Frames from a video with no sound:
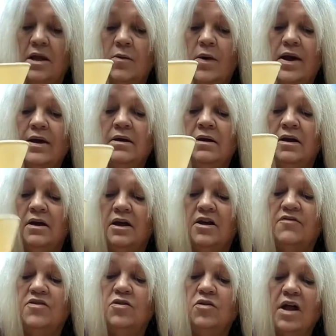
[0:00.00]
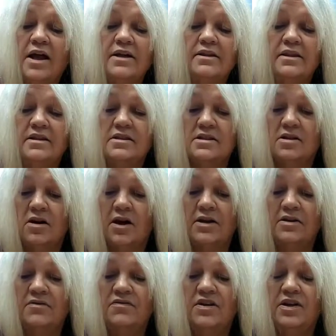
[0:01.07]
Anyway, if you like this
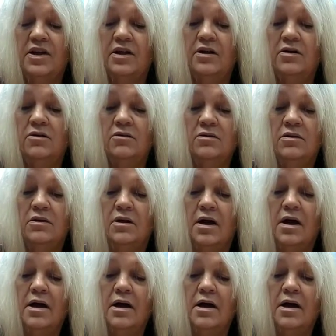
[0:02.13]
kind of video,